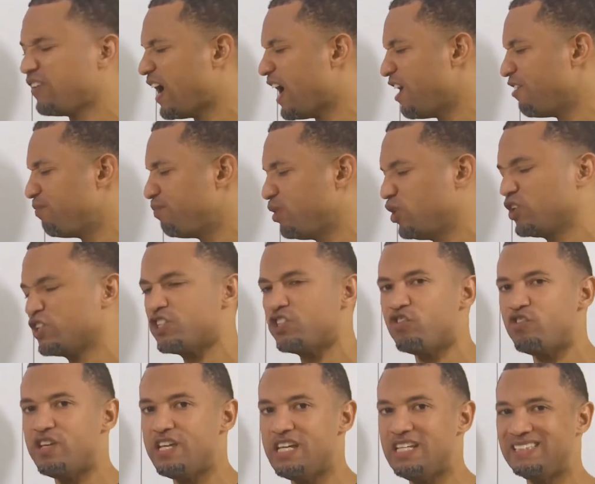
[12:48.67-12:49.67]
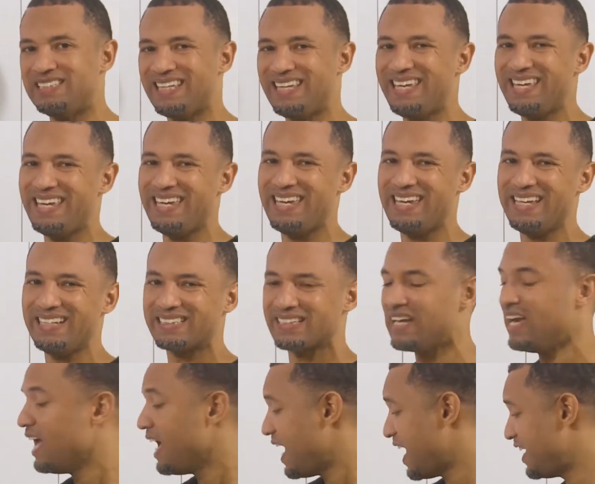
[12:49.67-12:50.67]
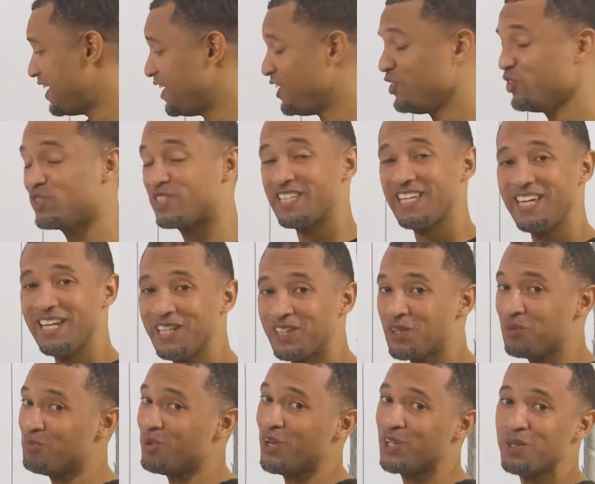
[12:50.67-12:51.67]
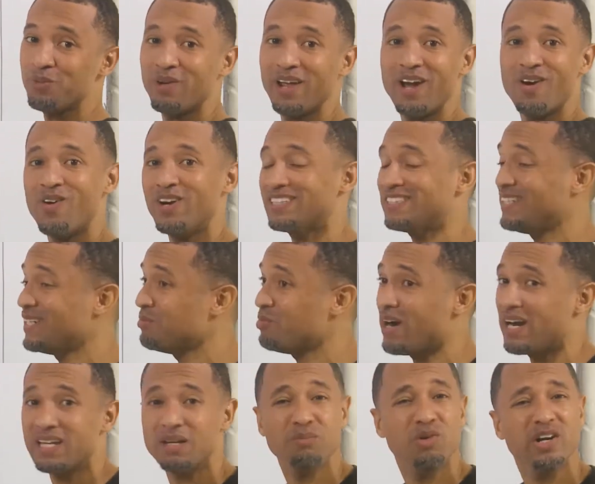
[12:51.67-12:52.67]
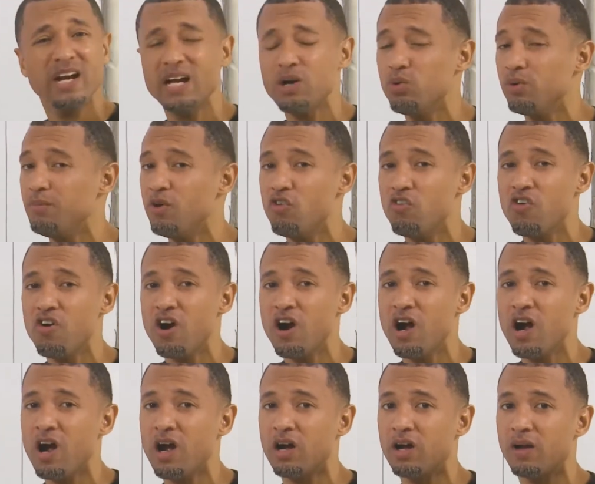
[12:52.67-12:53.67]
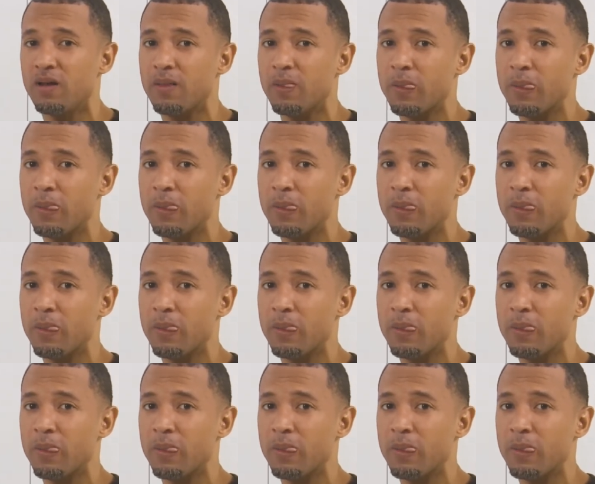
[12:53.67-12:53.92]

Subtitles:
5 plus 3 is 8, and then use 8 to multiply what's in the bracket, but that would be wrong.